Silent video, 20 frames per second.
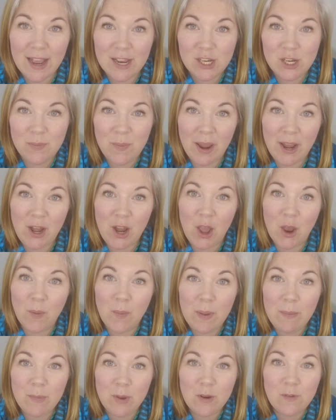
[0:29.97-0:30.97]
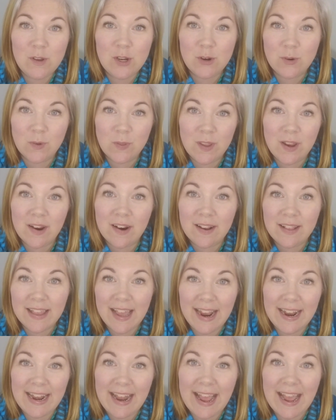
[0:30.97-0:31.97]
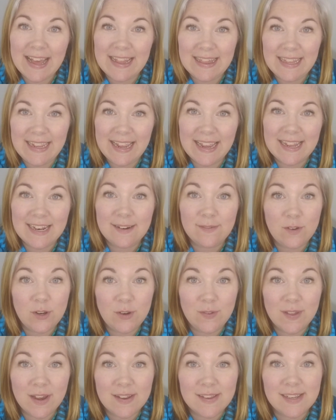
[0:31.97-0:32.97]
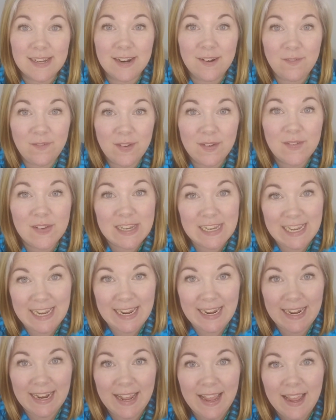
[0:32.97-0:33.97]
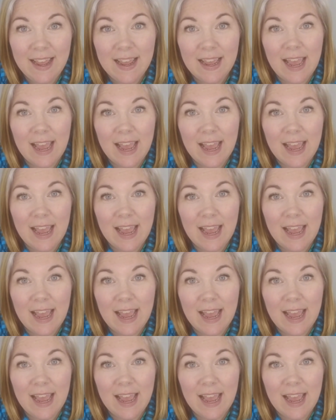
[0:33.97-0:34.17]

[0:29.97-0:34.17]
As you may know, we moved to North Carolina at the end of 2015,